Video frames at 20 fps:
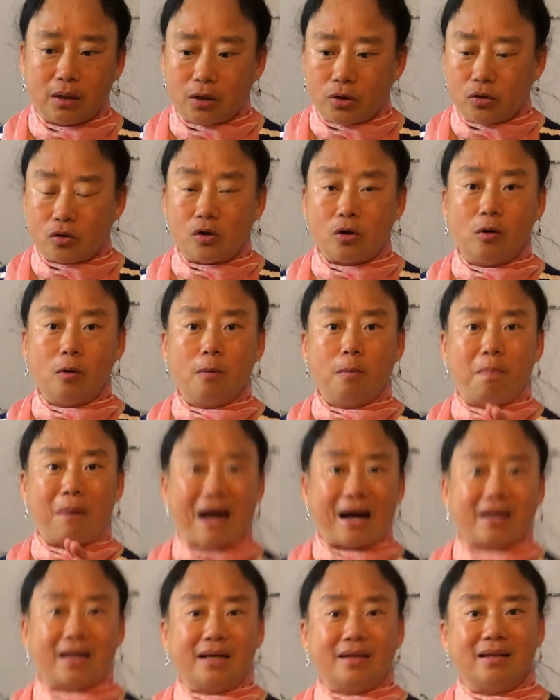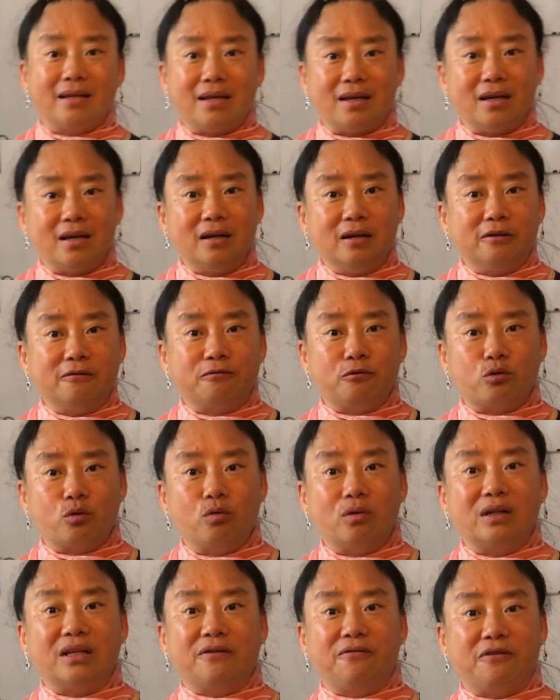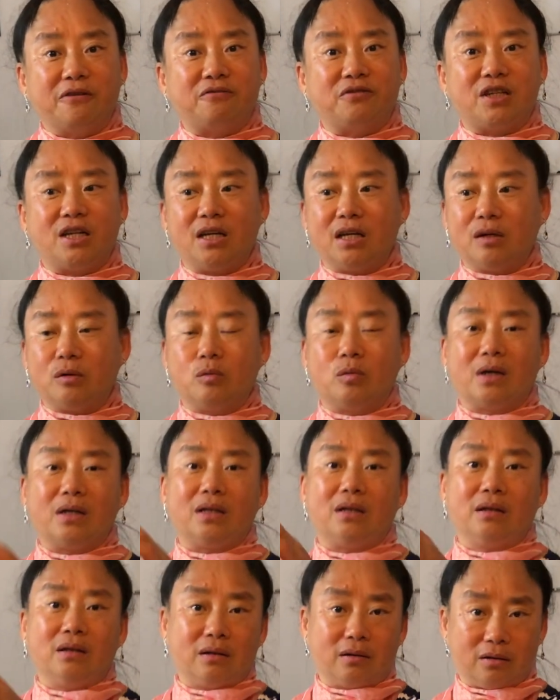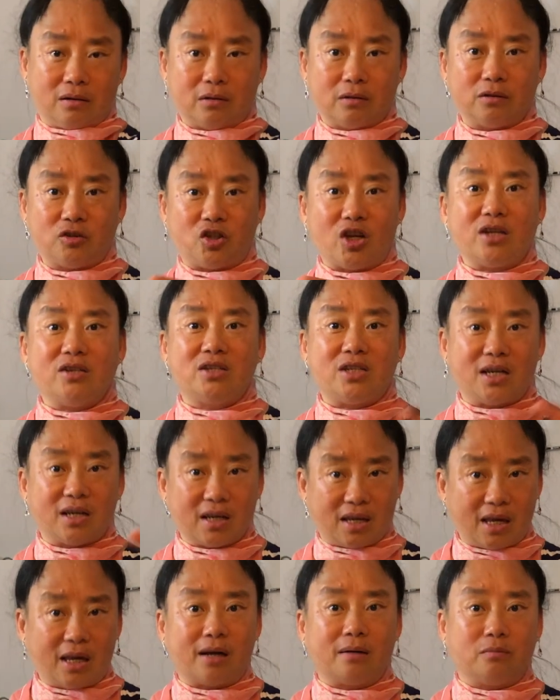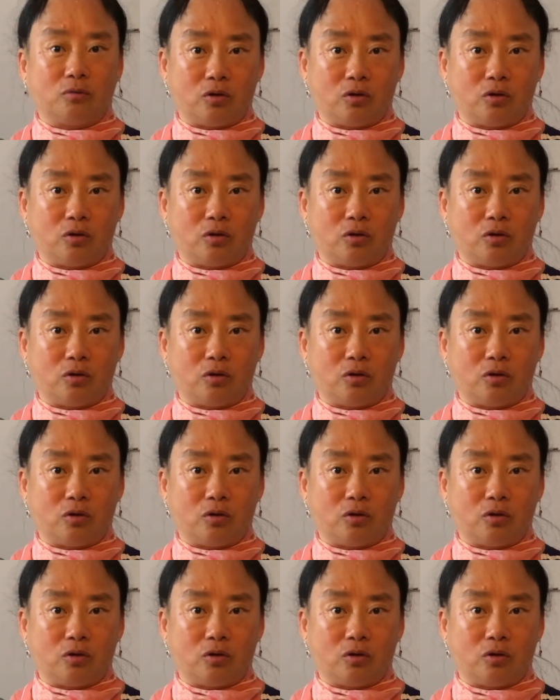So back in the year of 2015, when Jianxin came